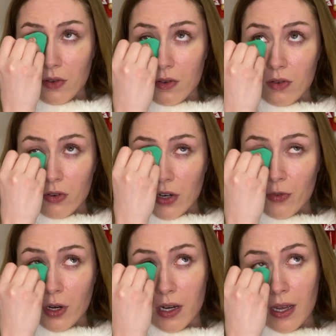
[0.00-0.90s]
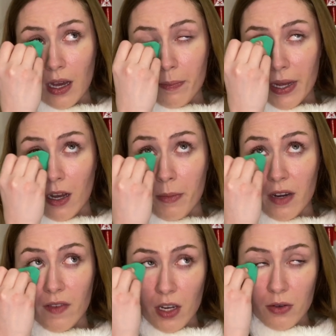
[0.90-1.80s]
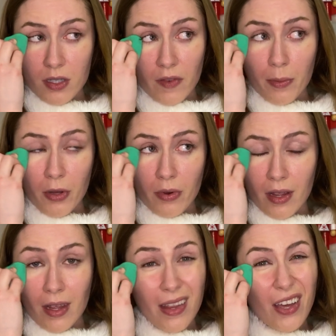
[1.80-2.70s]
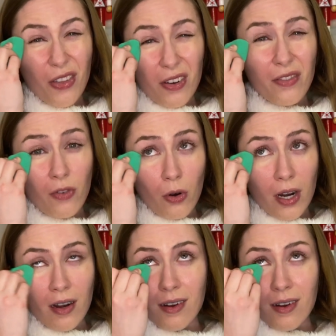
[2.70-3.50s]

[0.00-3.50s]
Or if we're going to count by how many videos I've uploaded, then like 34.